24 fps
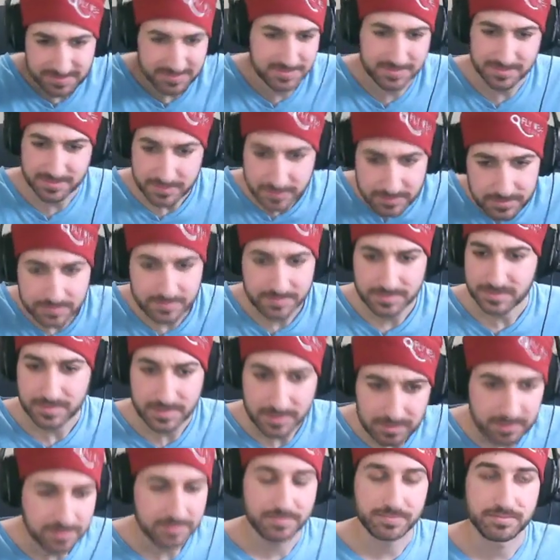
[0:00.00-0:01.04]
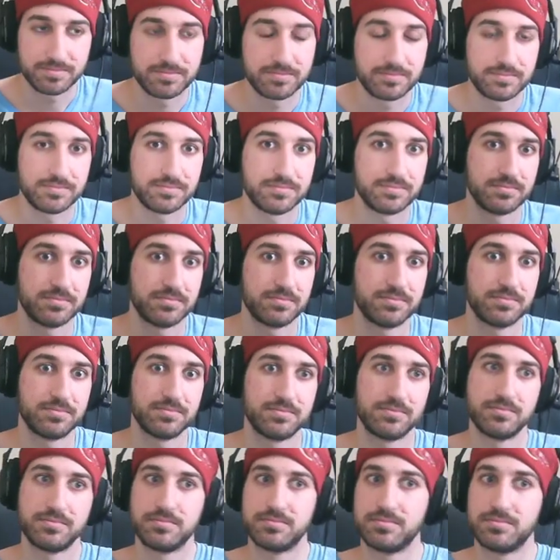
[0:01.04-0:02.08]
Mr. Popo.
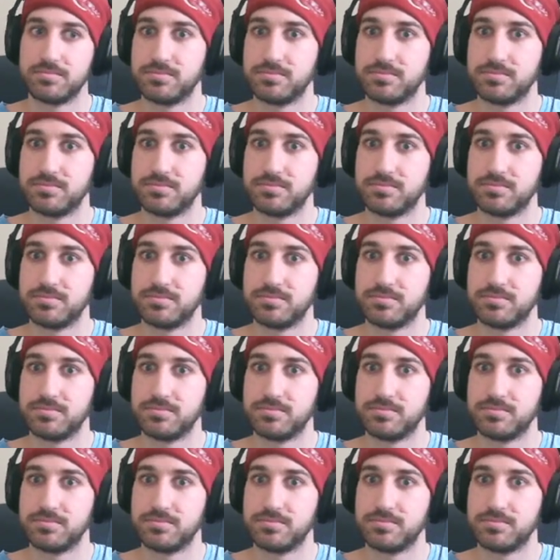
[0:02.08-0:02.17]
You?